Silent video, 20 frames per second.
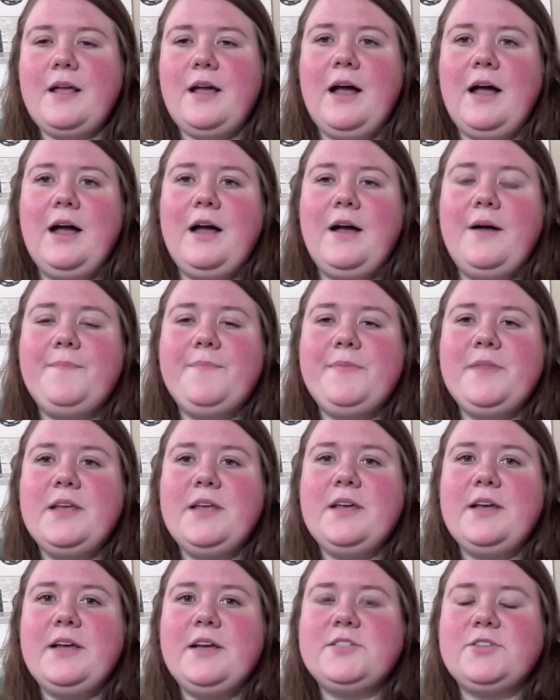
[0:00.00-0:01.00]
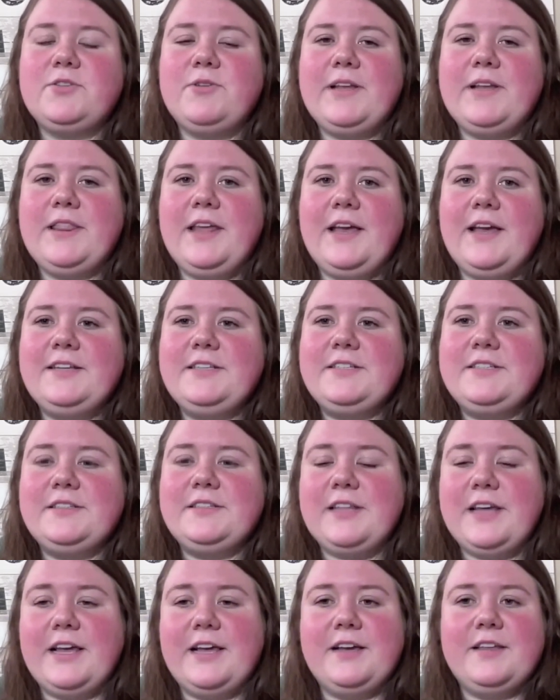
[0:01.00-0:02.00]
So I'd like to
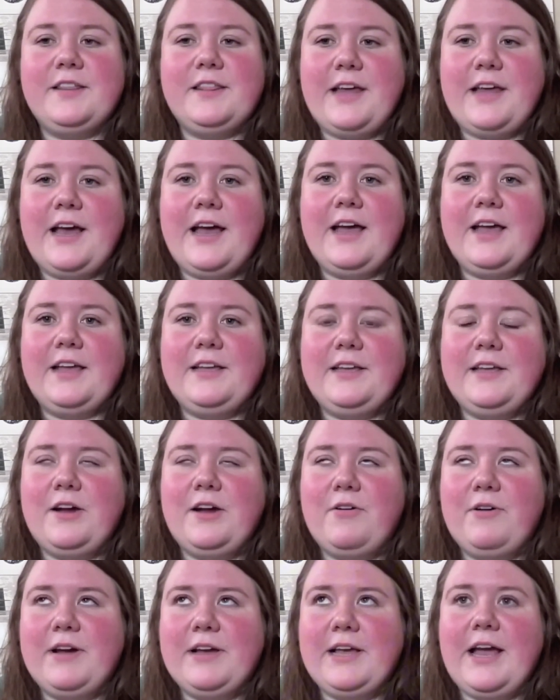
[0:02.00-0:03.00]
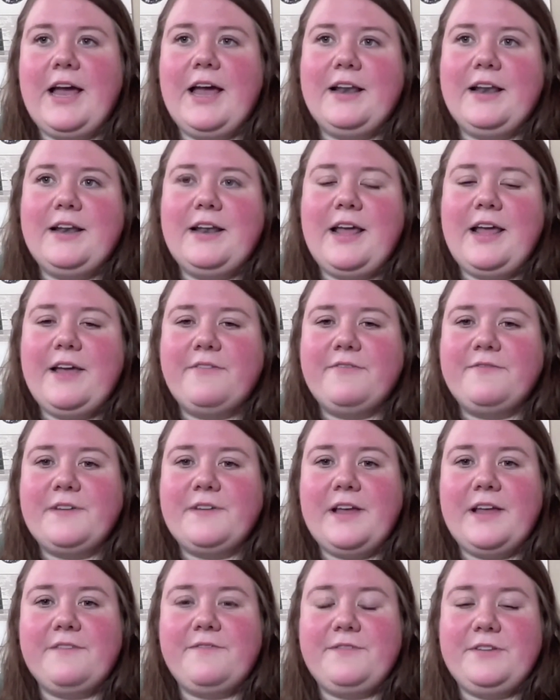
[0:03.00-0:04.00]
think that, again,
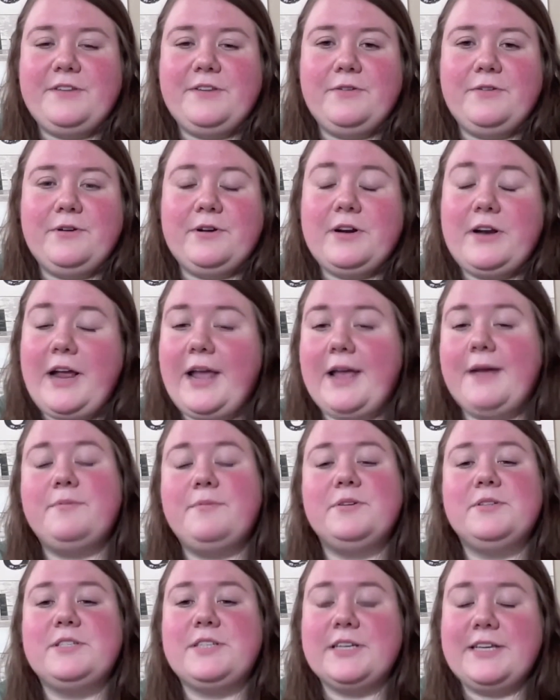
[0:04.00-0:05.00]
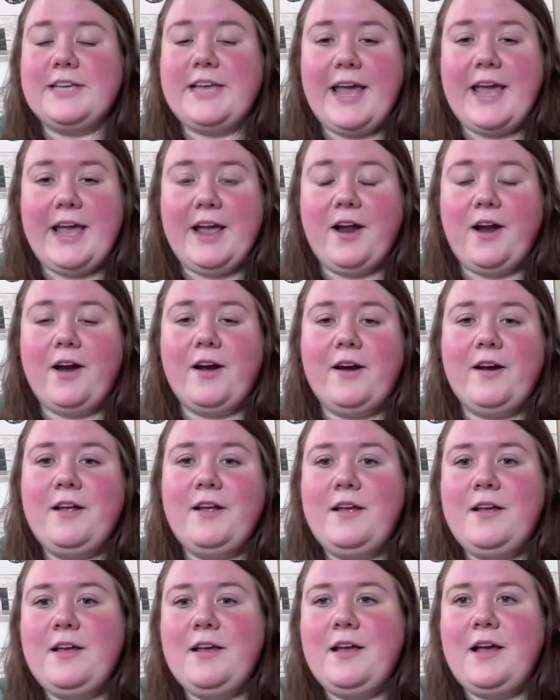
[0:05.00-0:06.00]
if you're able to care,
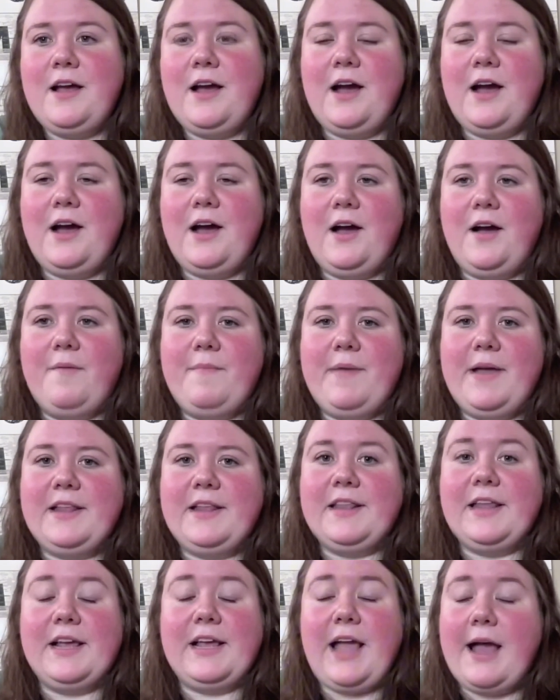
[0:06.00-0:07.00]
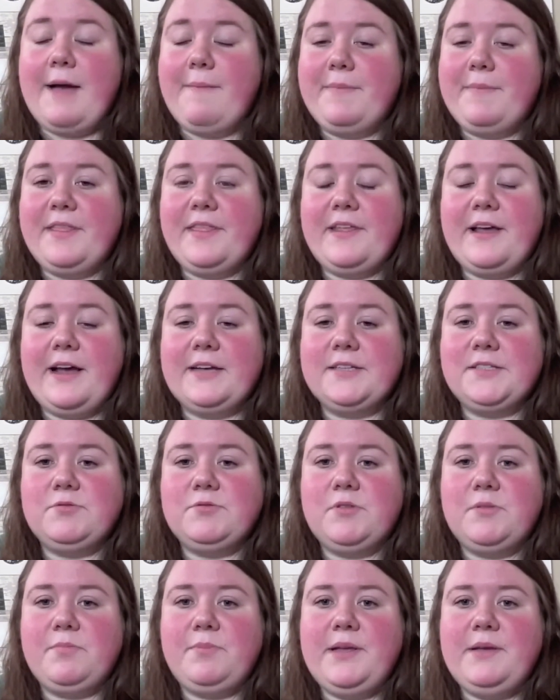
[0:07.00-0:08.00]
and like empathize
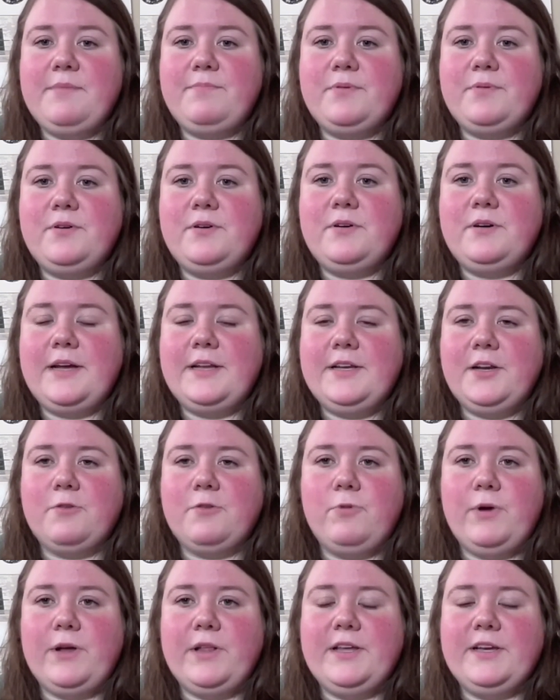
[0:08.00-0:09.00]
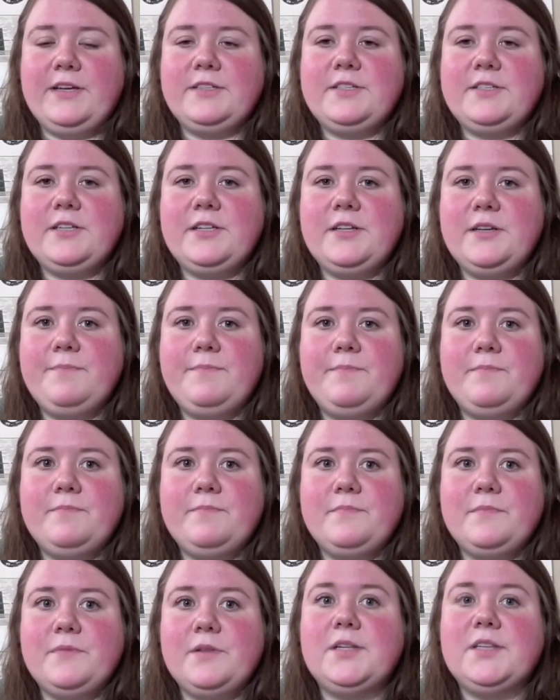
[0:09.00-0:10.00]
with people, and you're willing to
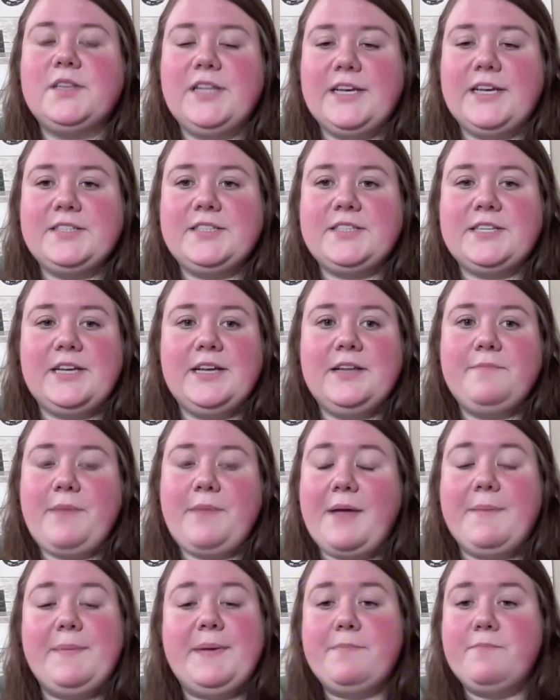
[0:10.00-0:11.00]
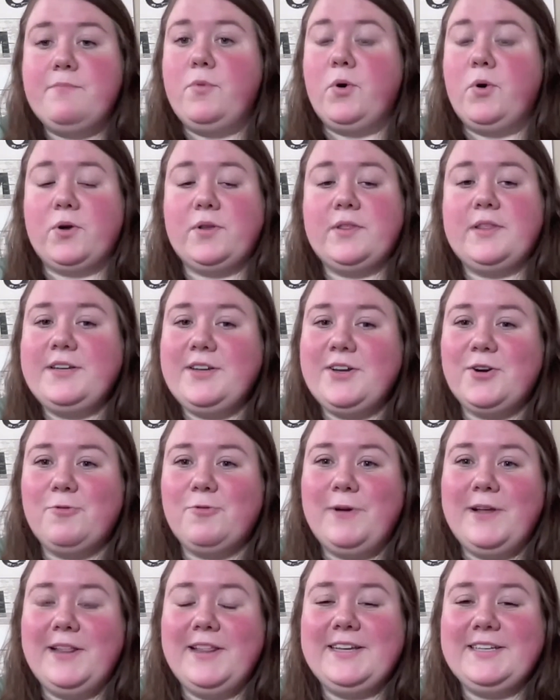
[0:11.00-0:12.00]
listen maybe more than you're
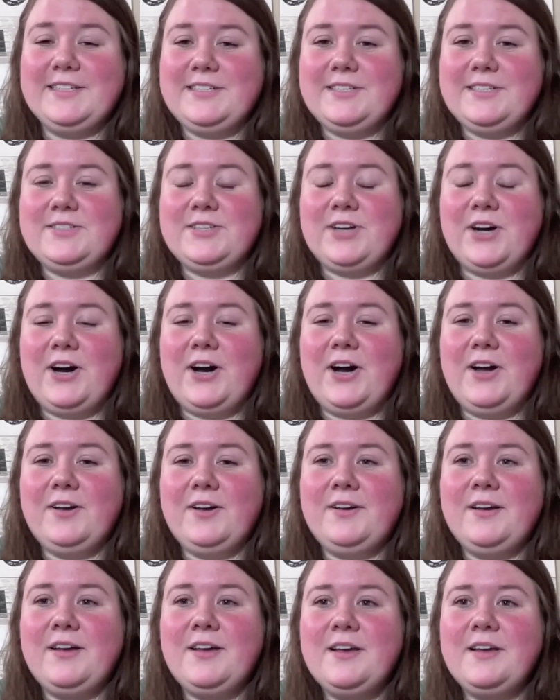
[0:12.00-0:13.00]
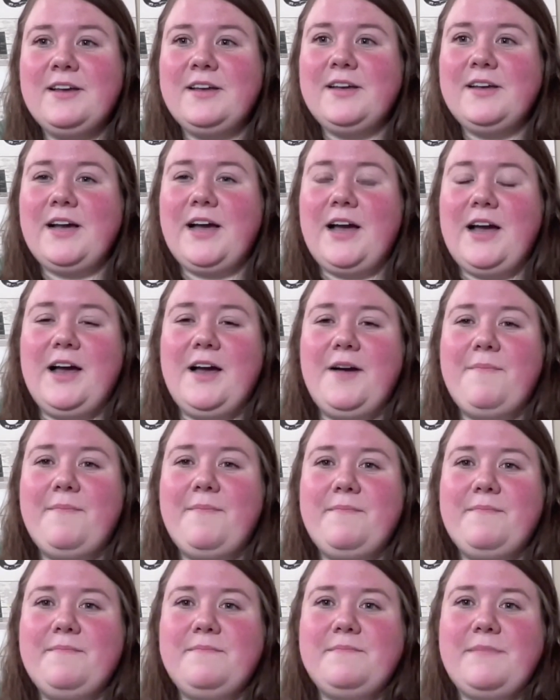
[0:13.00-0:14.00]
willing to talk,
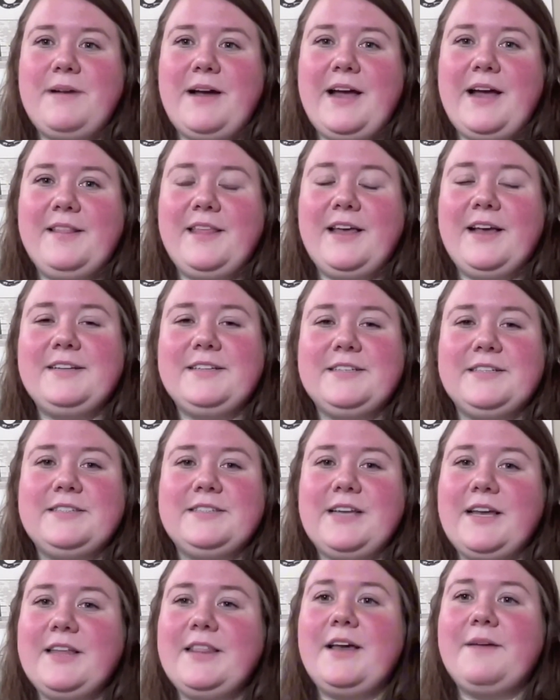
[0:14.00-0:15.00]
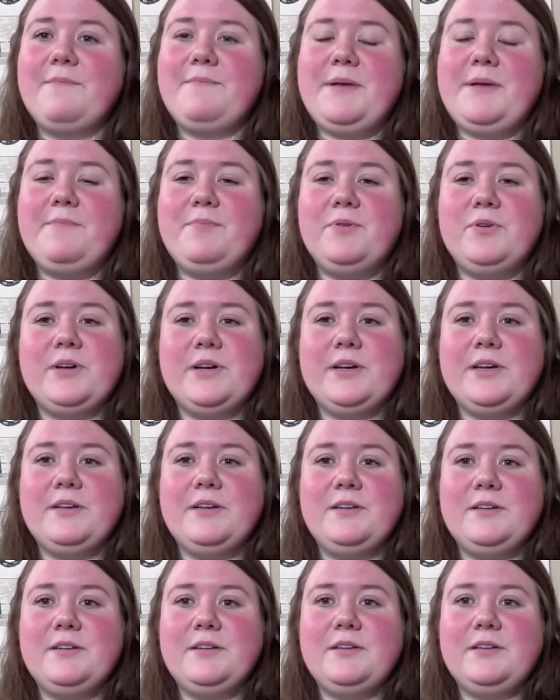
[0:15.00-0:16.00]
I'd like to say that people
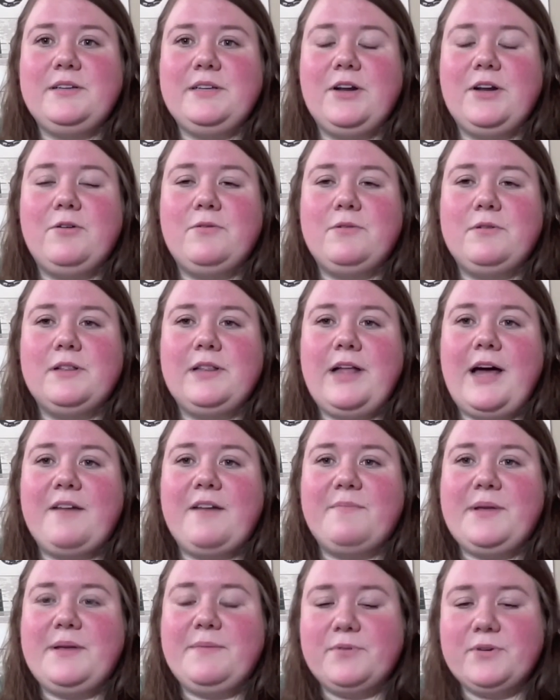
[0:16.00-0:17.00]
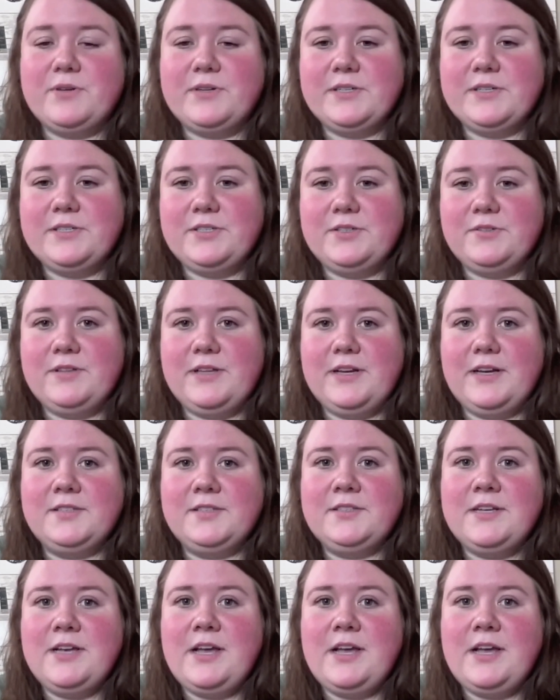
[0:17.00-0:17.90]
could, a lot of people could do this.